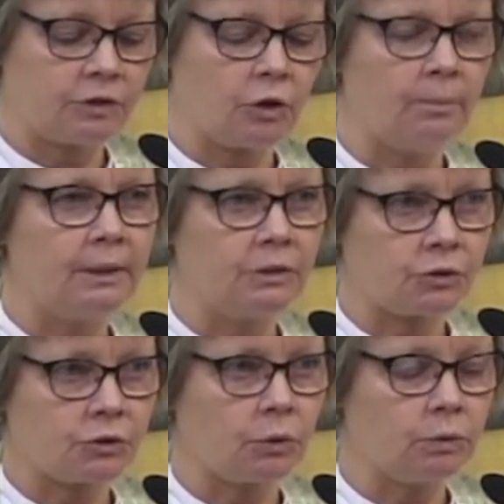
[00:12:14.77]
dominant
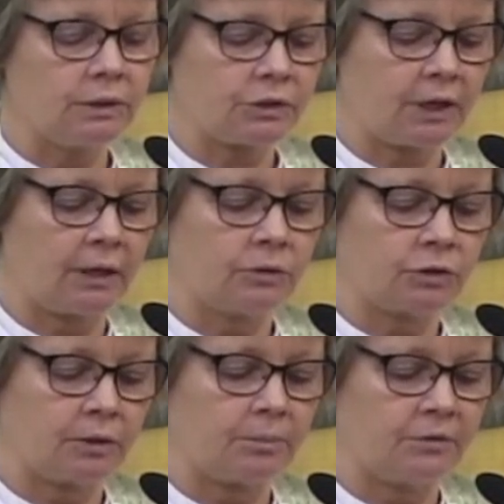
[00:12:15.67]
soulless
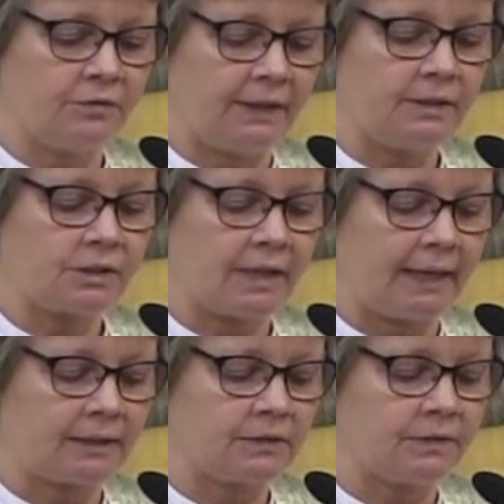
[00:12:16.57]
culture prevents
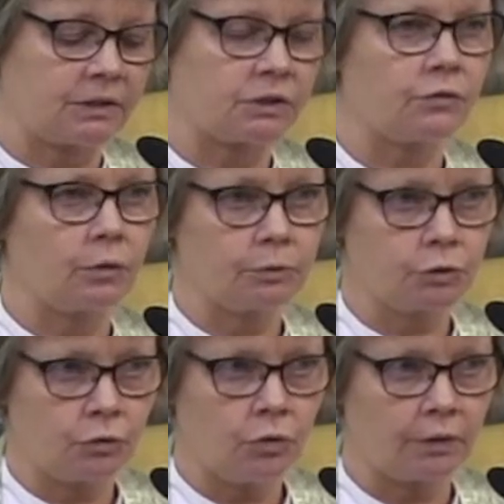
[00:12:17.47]
activists from
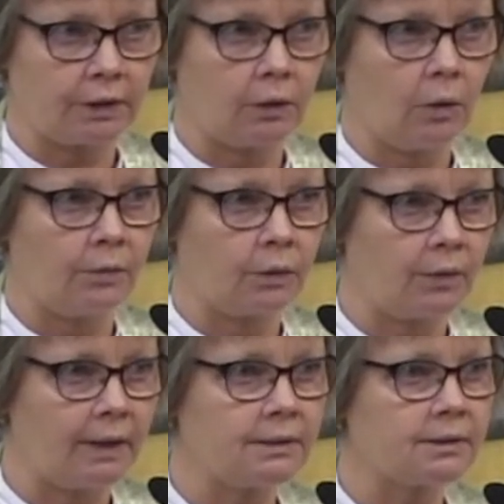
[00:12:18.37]
drawing on the
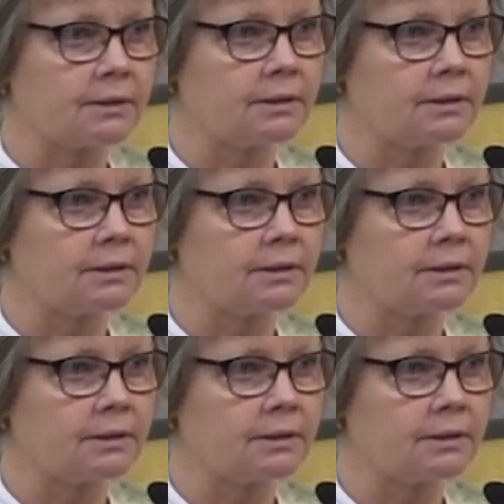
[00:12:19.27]
grace,